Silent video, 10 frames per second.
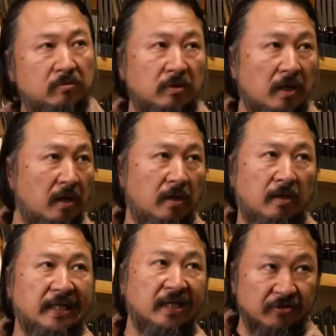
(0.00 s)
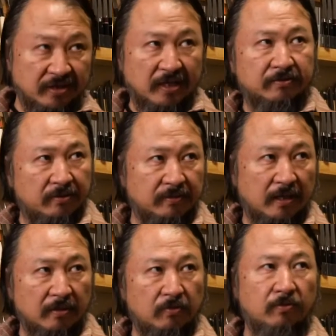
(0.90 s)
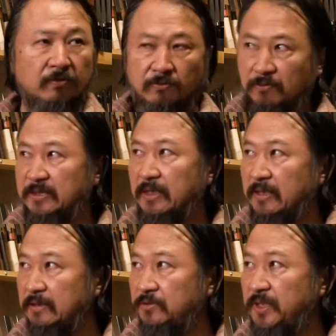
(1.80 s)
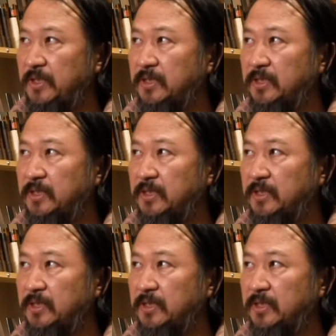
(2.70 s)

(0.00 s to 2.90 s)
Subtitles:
the ingredient from the Western country.